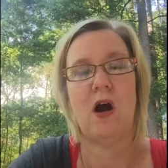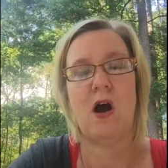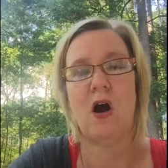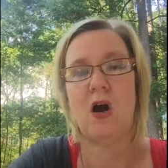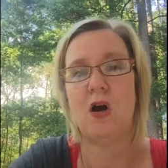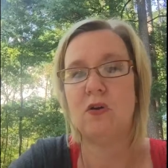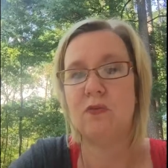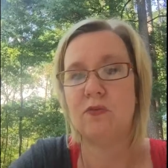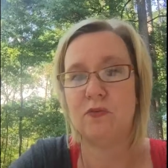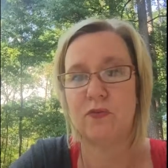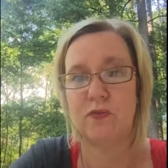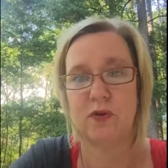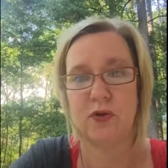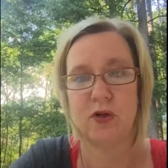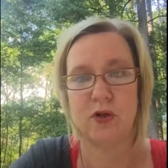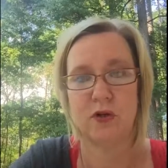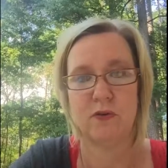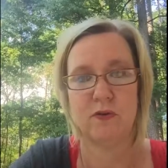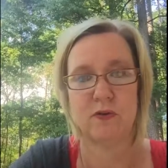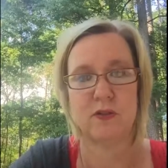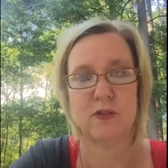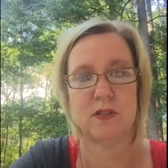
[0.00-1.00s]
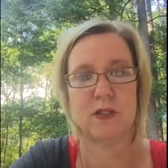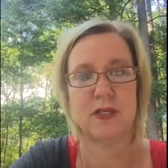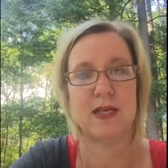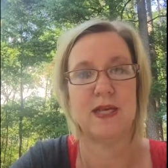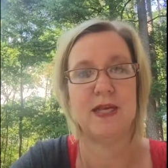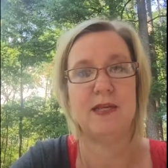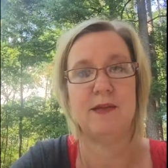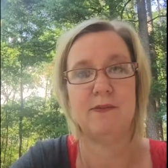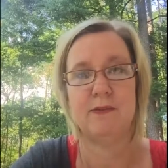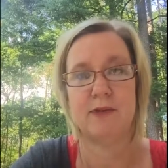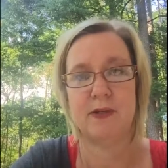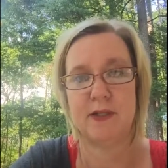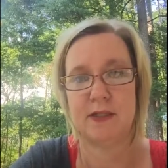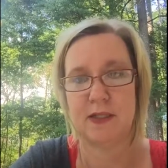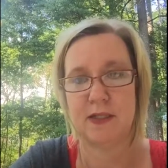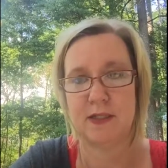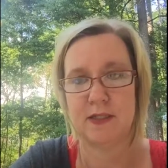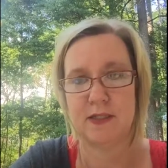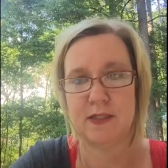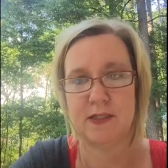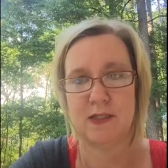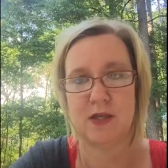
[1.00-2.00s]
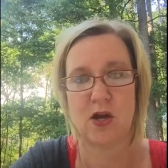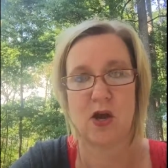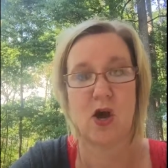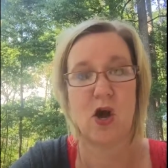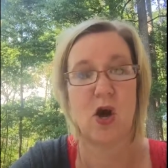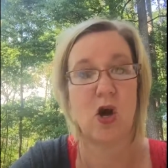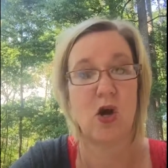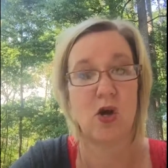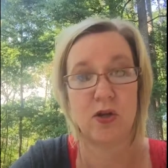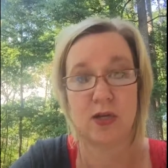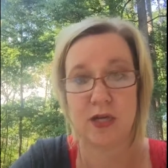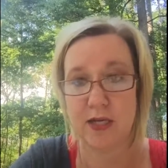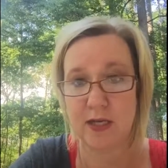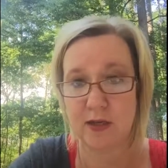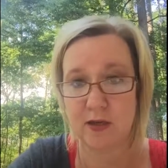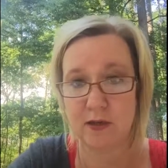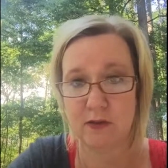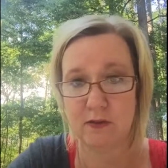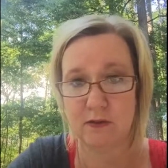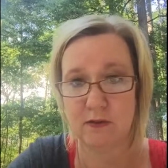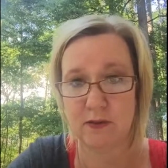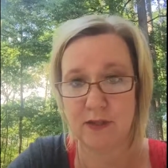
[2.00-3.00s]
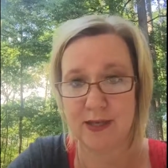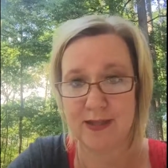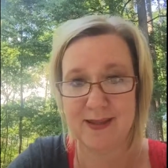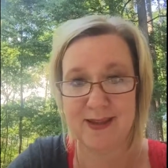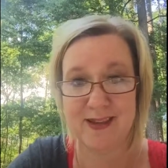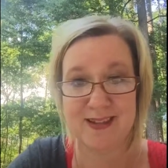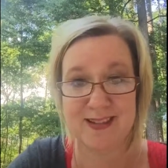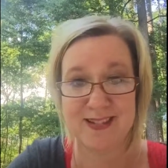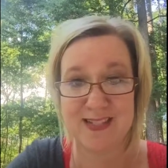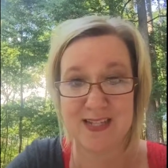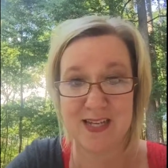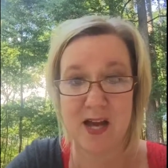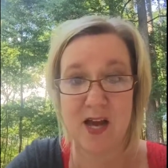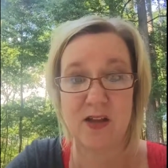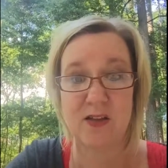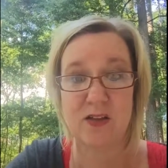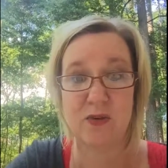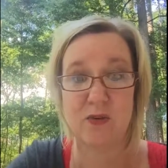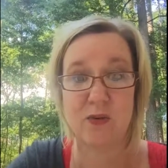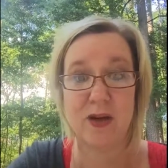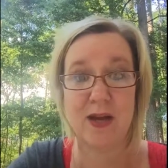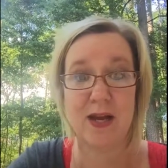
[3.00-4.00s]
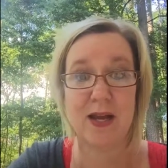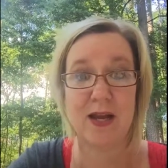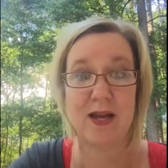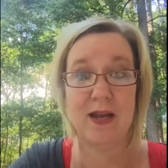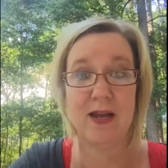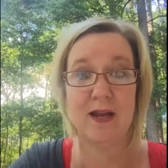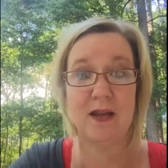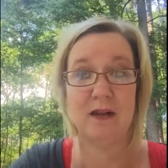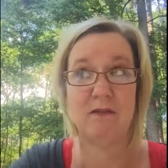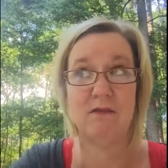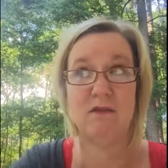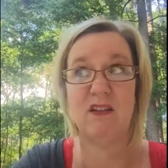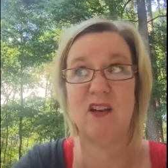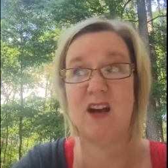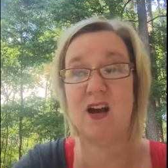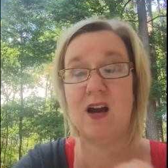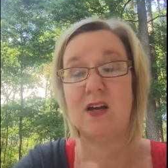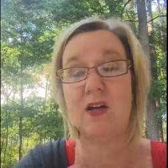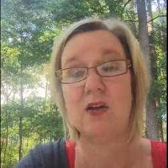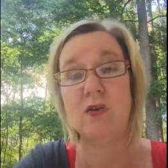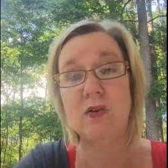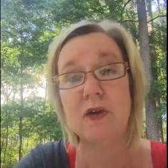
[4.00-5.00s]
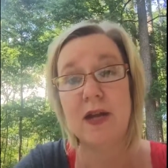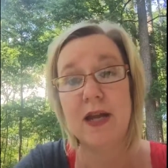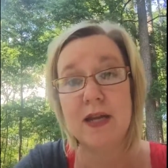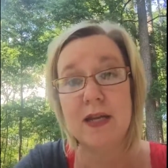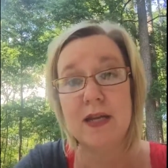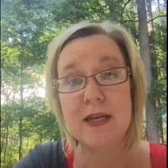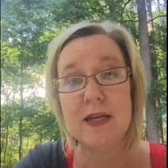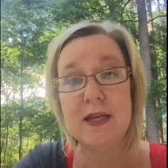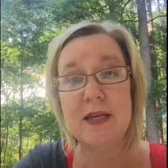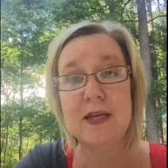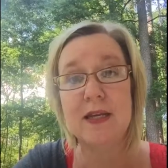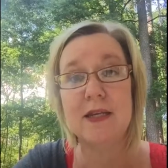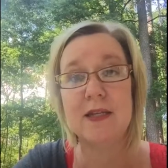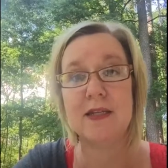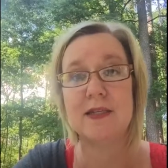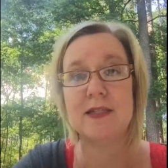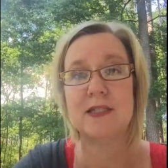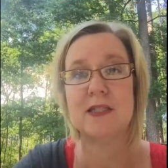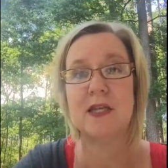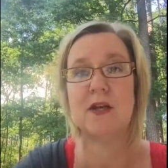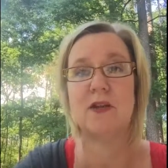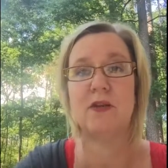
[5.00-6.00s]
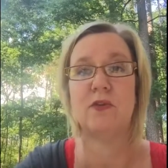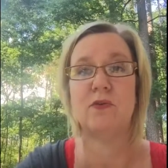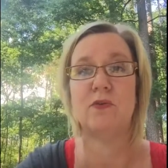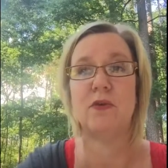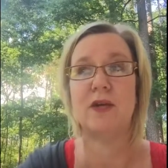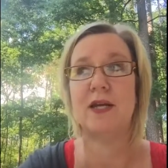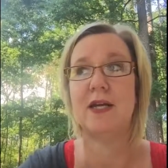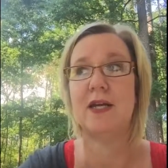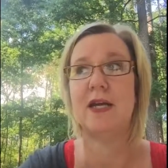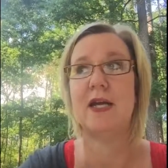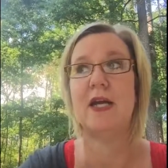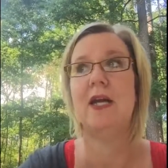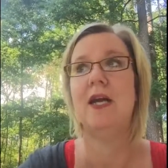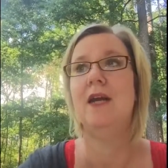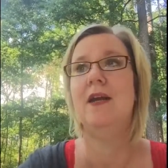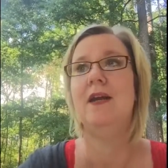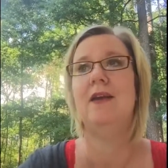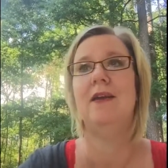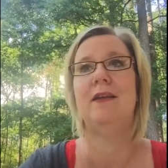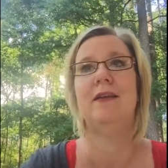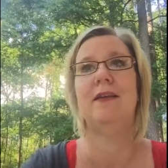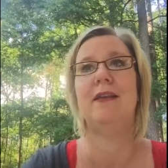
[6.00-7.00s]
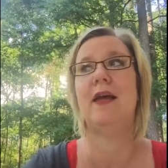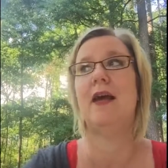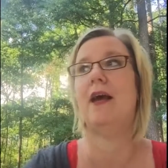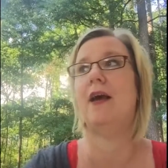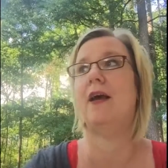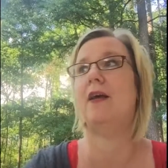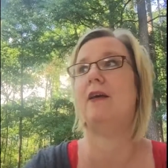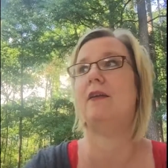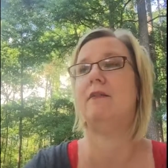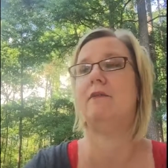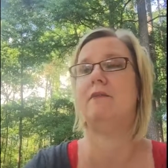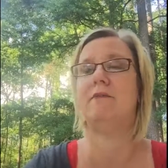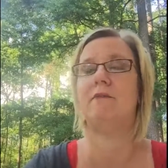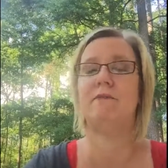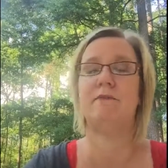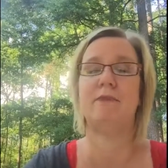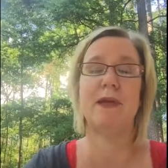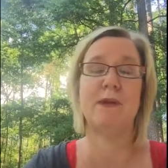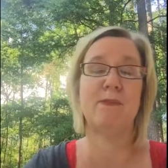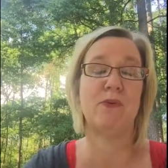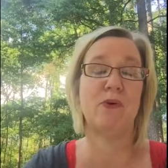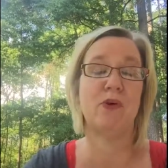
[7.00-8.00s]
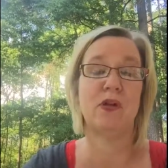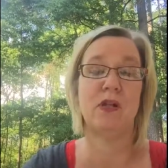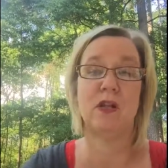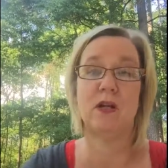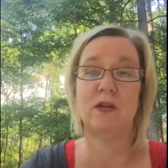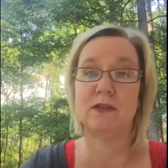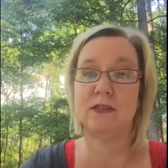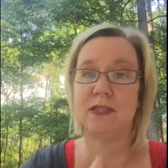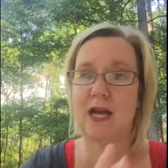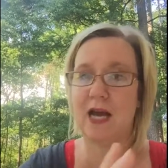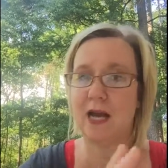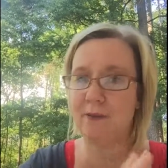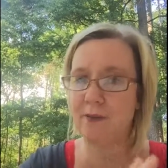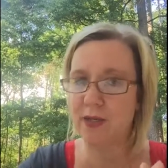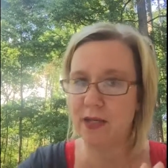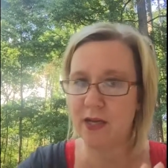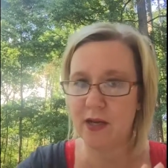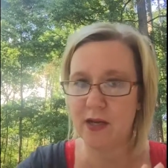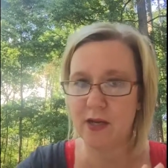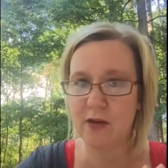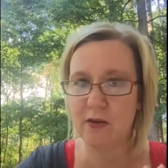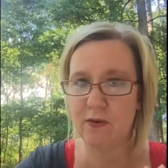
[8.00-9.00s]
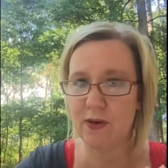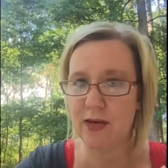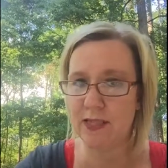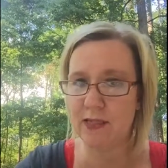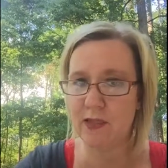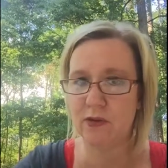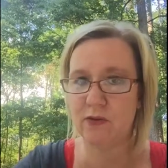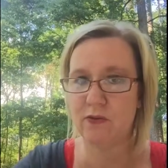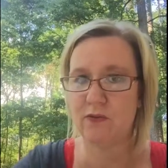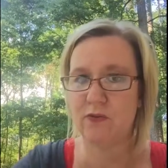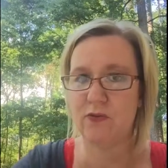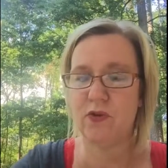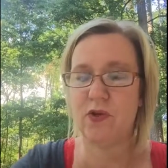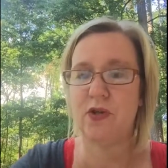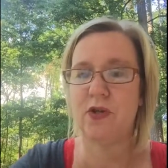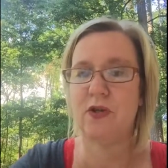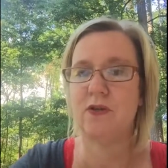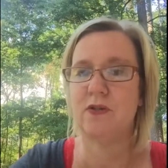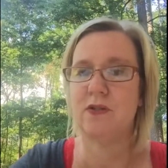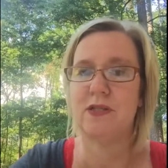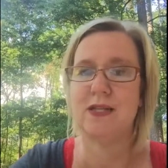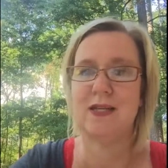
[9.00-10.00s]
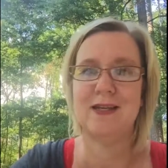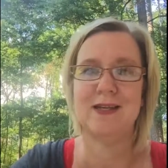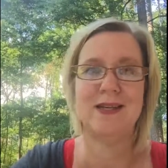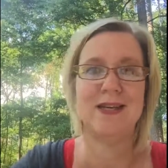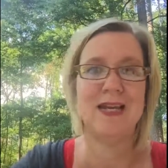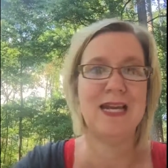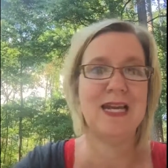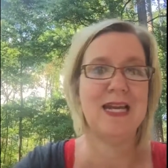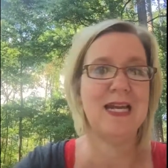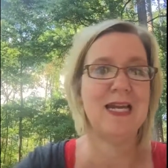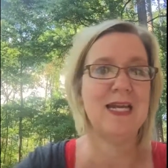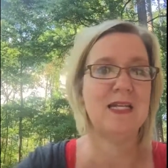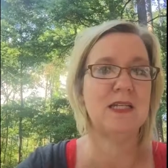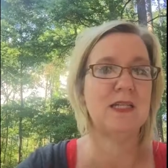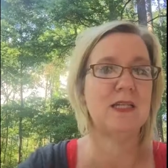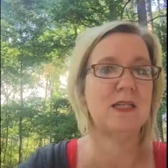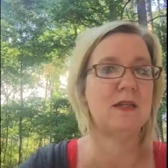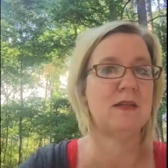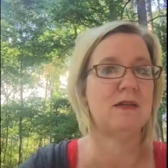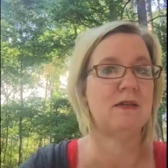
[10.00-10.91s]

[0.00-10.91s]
all fruits in abundance all year. And that is not the way God created it. It's not the way that people a long time ago ate their fruits. They didn't eat